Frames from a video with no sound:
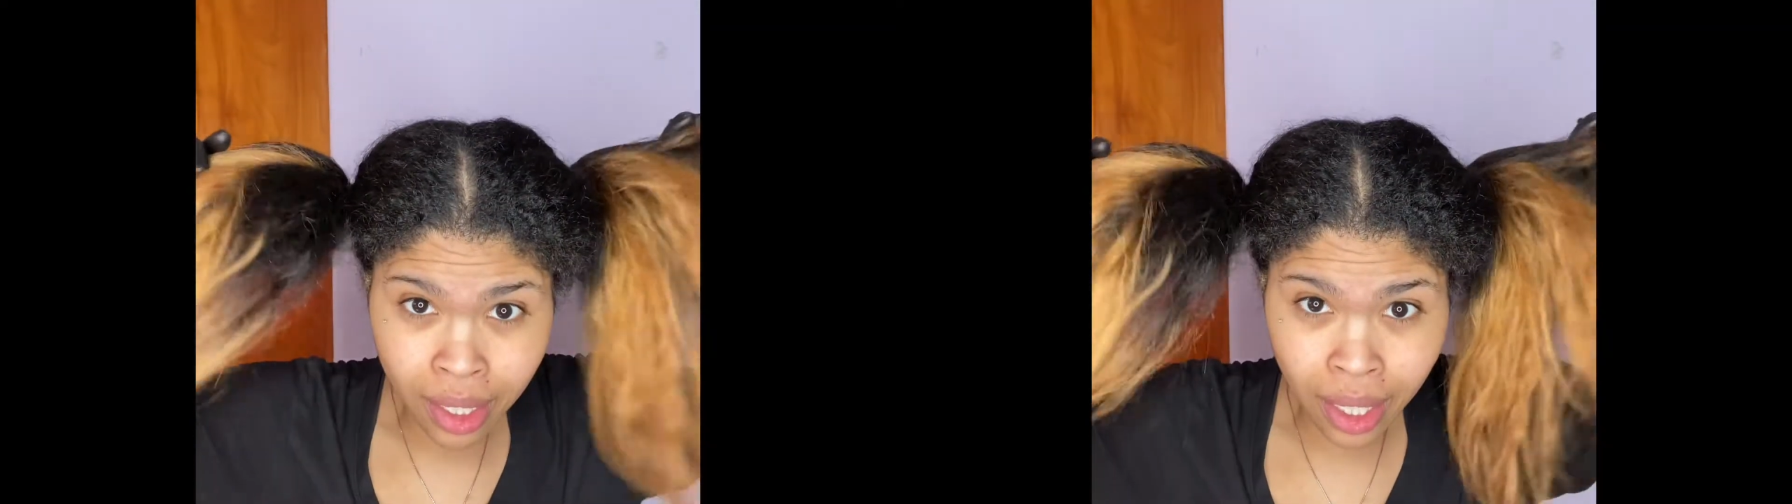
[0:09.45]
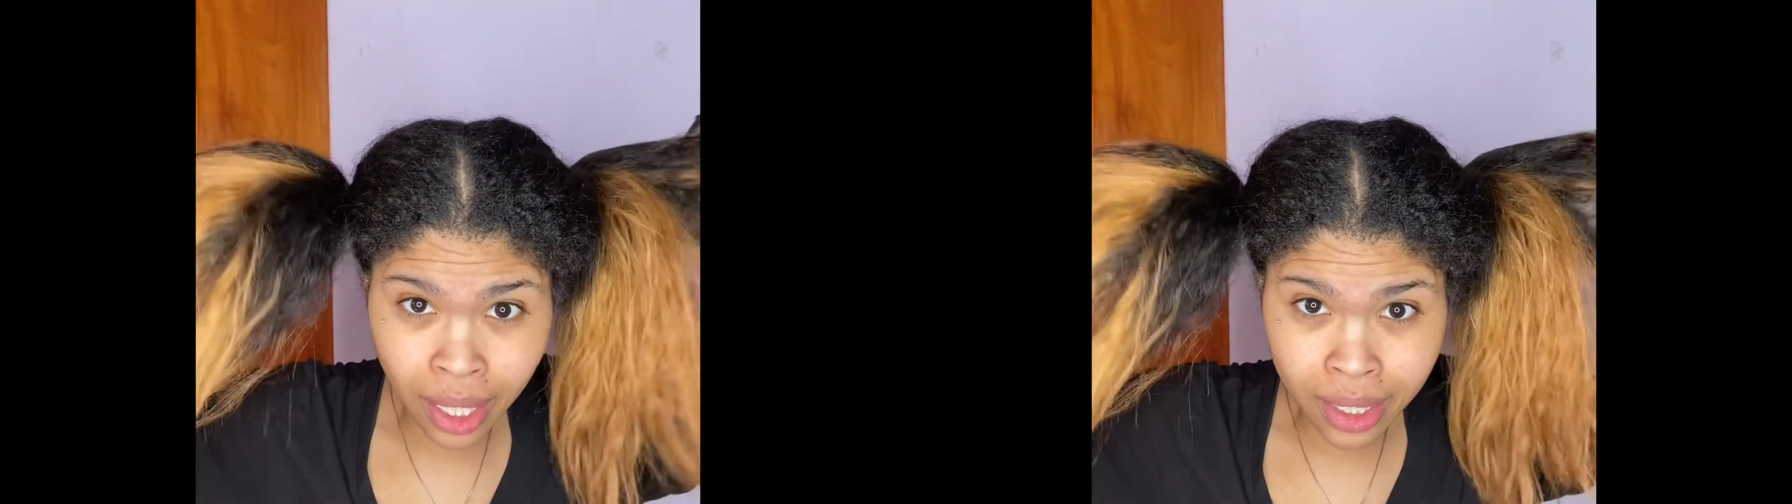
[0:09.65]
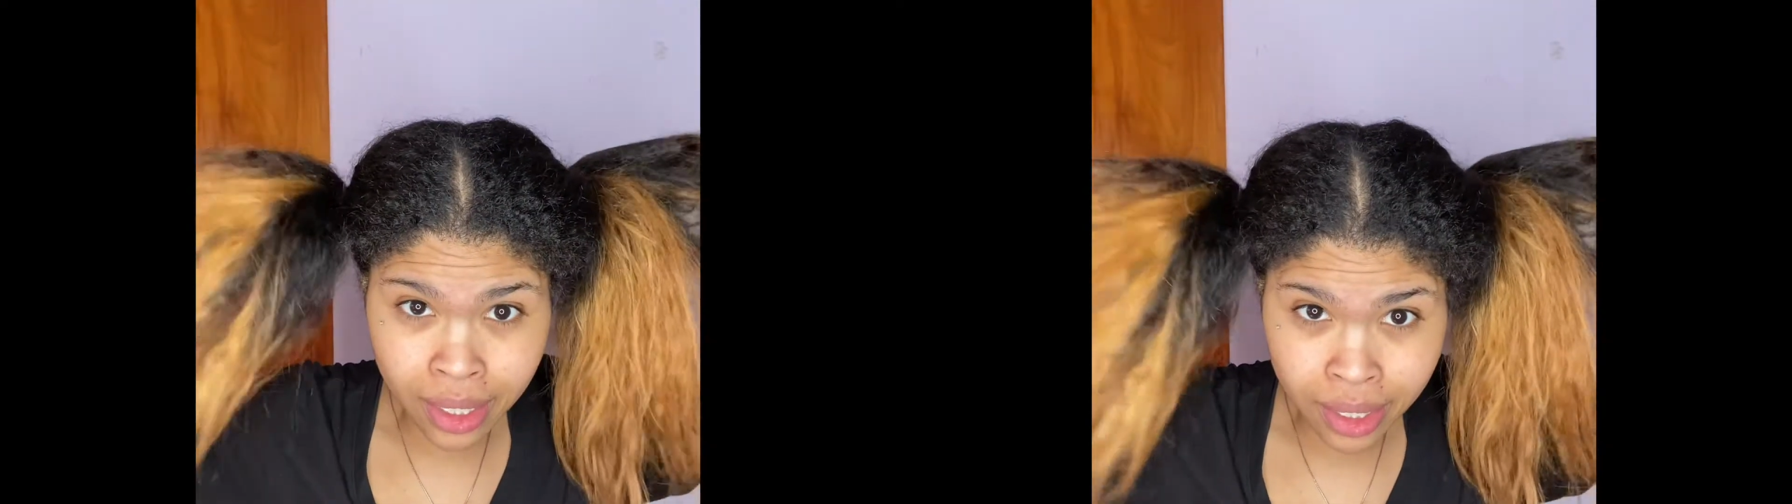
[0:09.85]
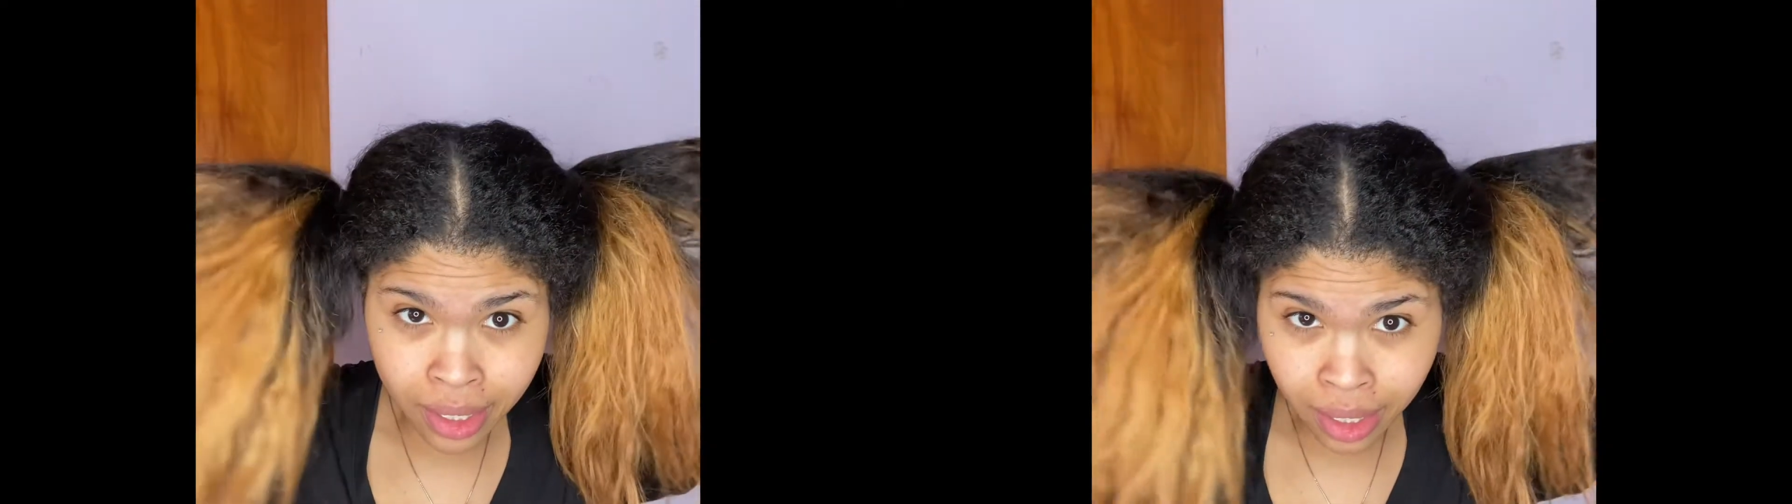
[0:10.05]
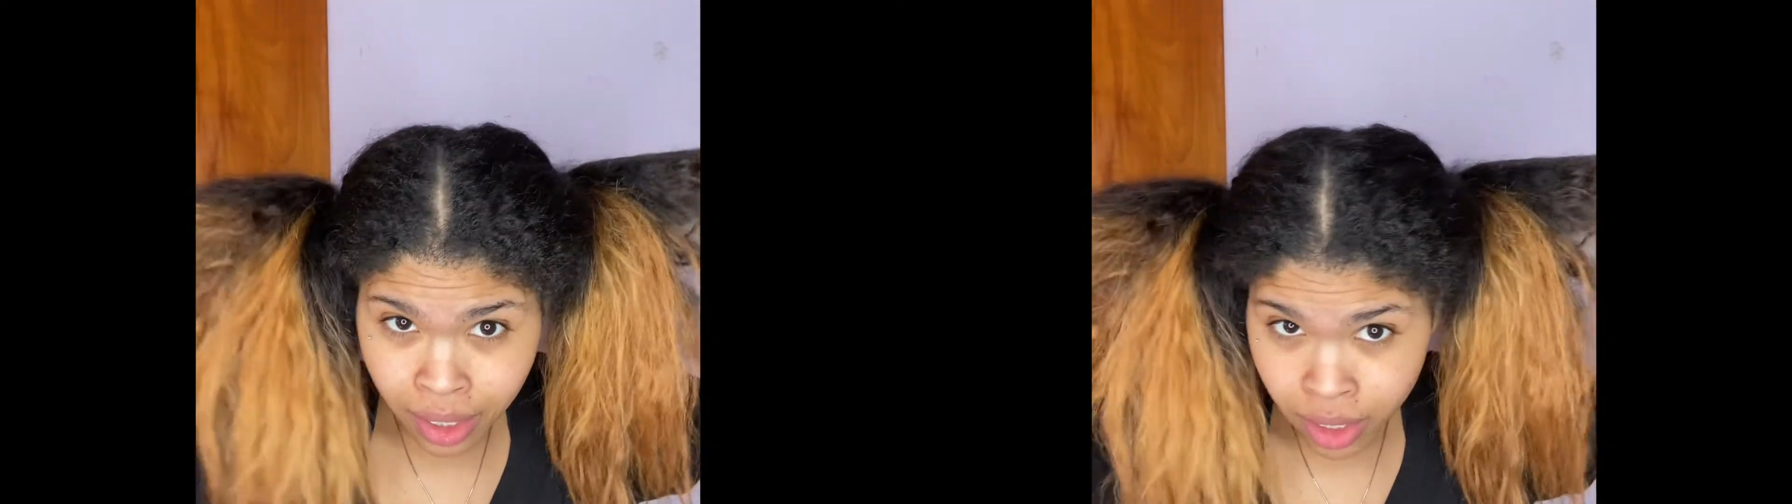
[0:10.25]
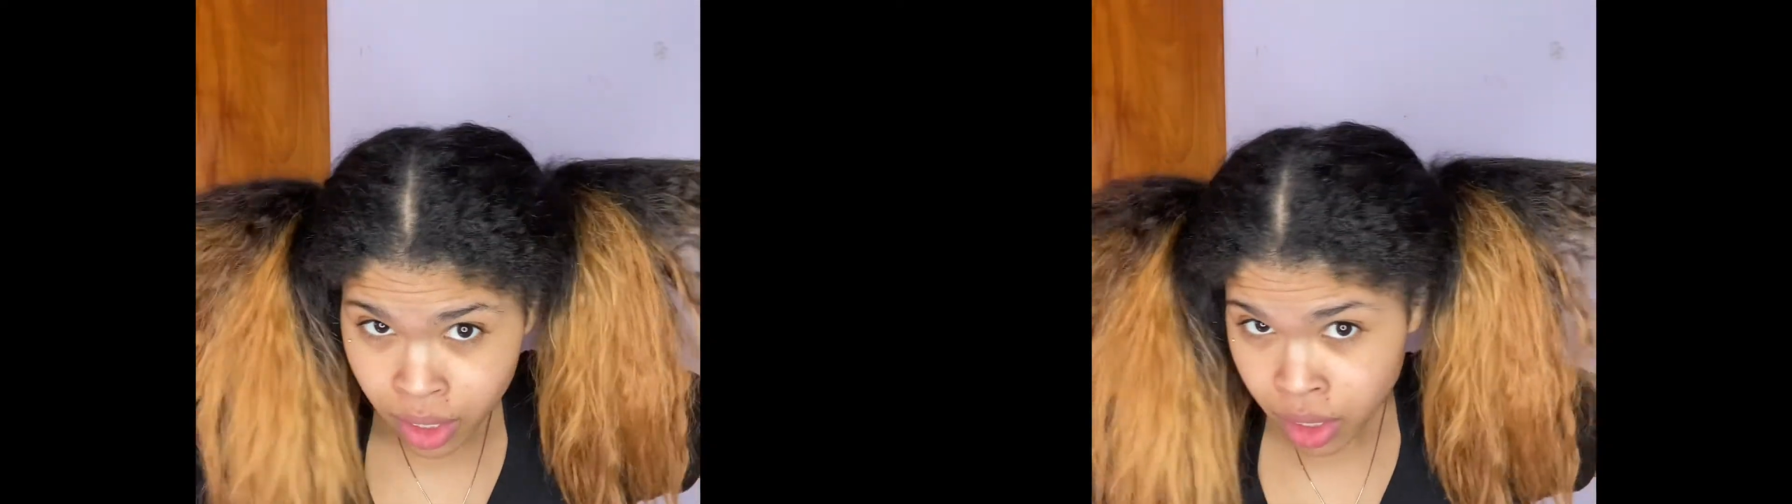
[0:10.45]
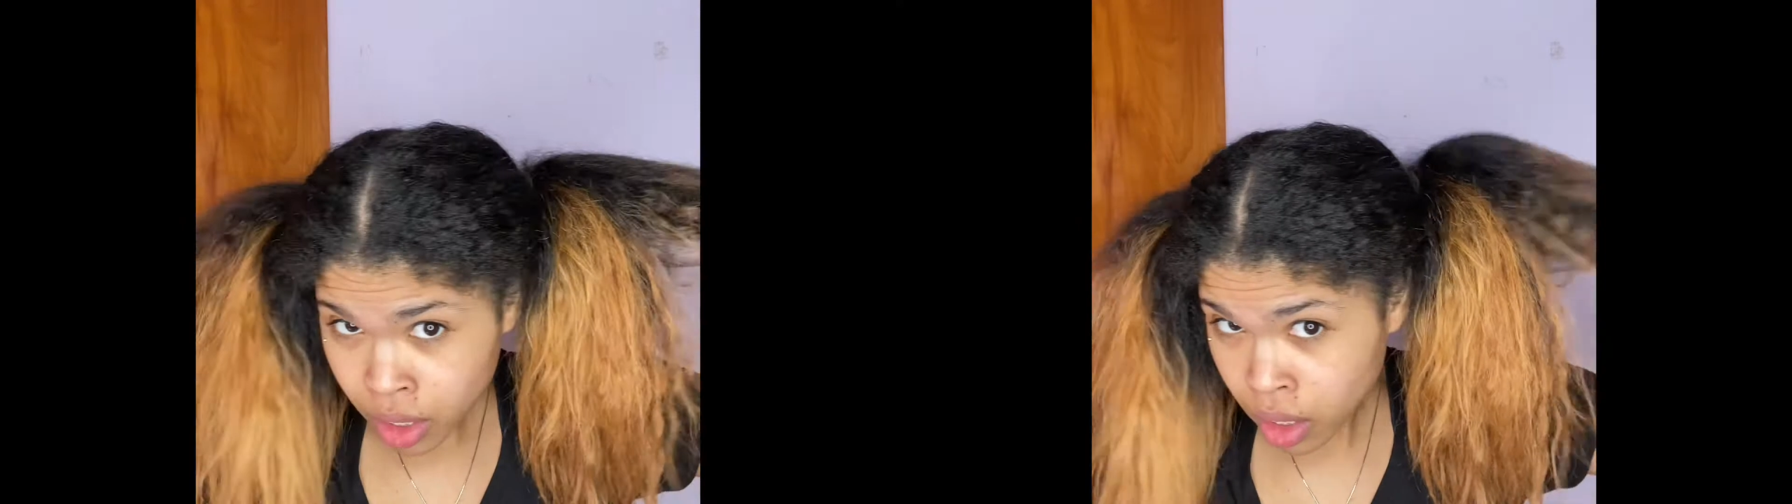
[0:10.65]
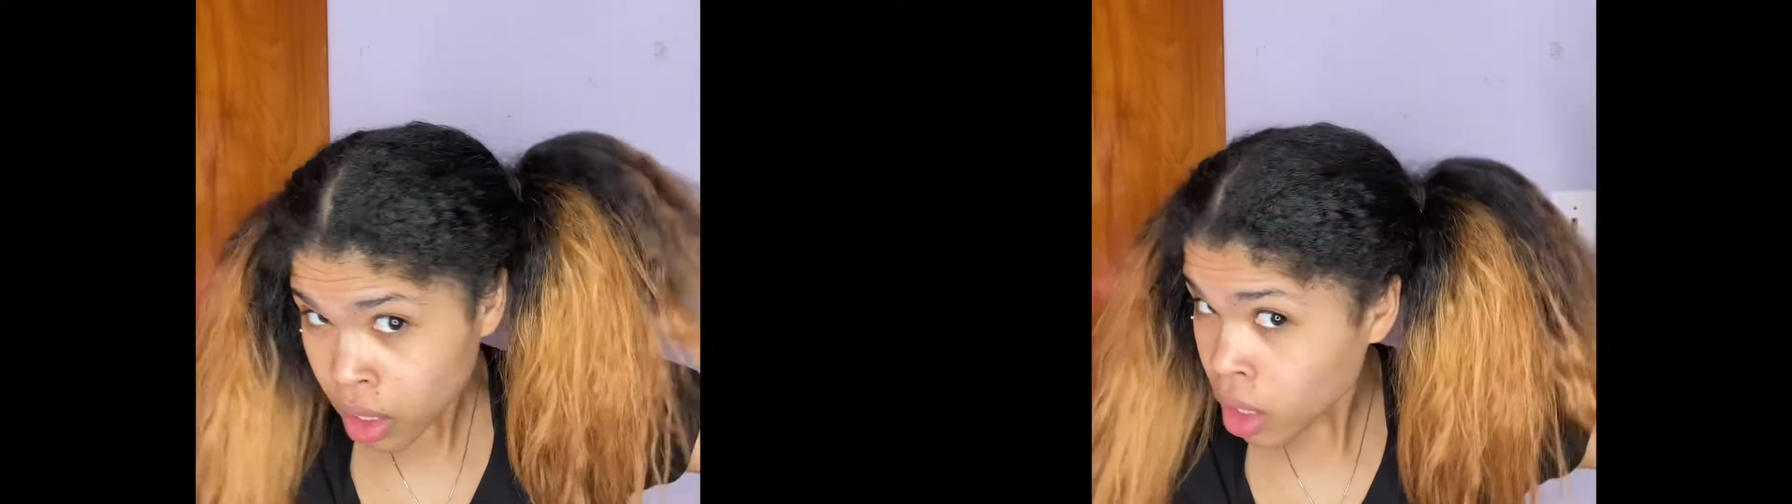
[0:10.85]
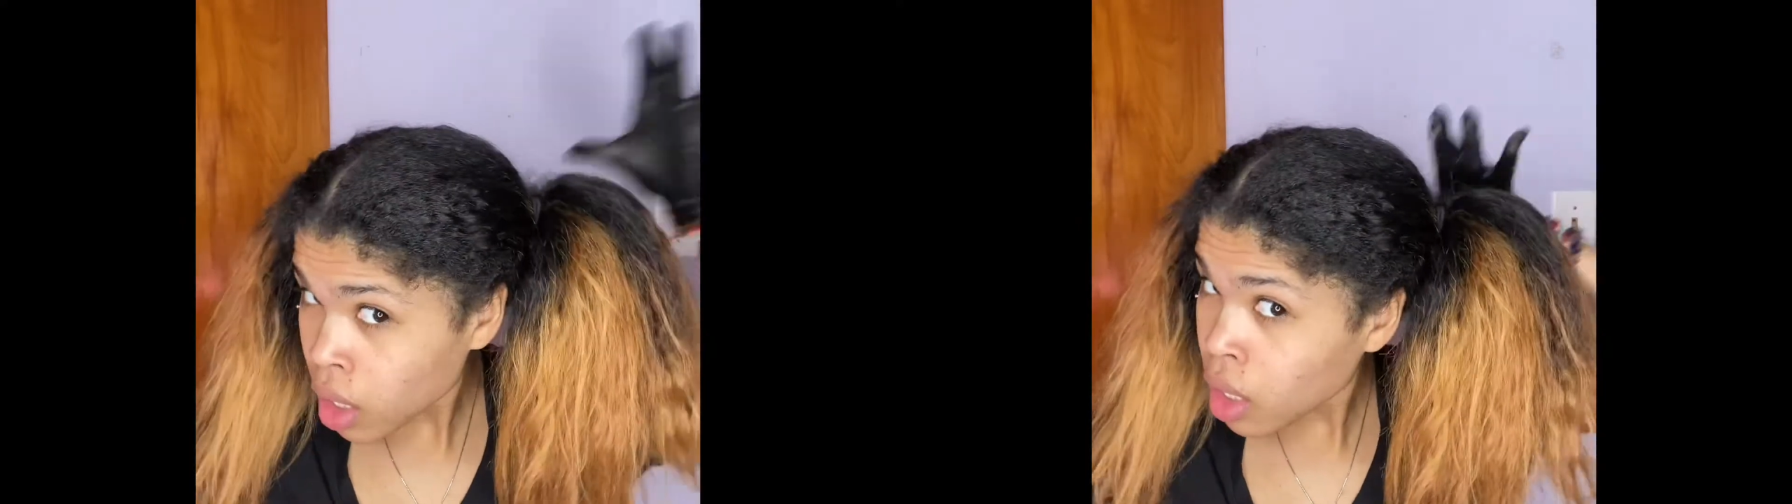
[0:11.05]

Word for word: i section